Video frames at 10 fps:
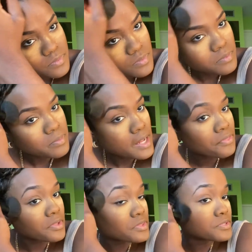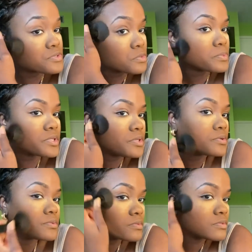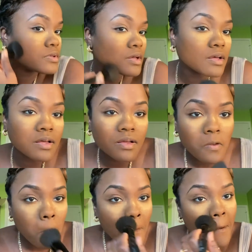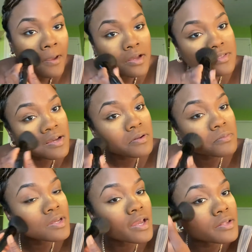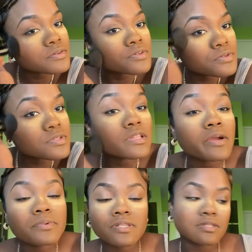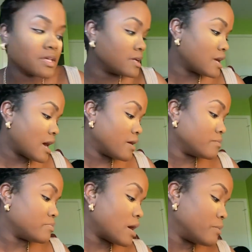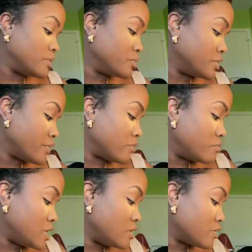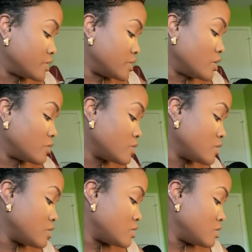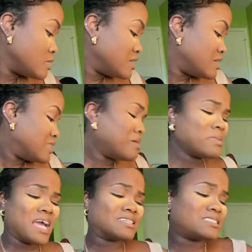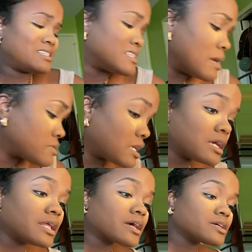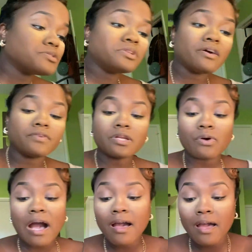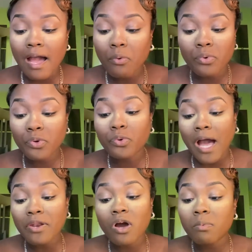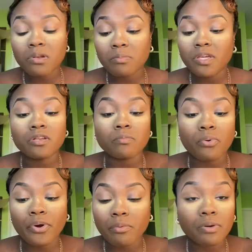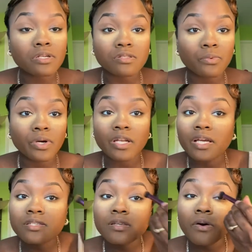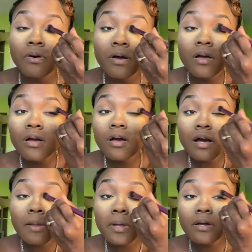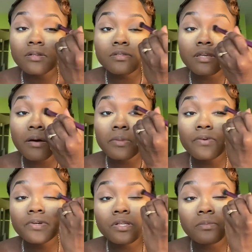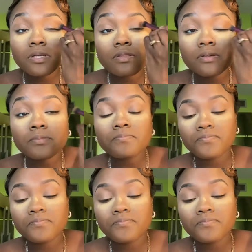But I think they're super cute. I ain't got time to be hating on those celebrities that I probably will never meet or know. Let me actually stop saying that, because you never know. I will. I know I'm going to be an important person one day, so I'm not going to say I'm never going to meet them.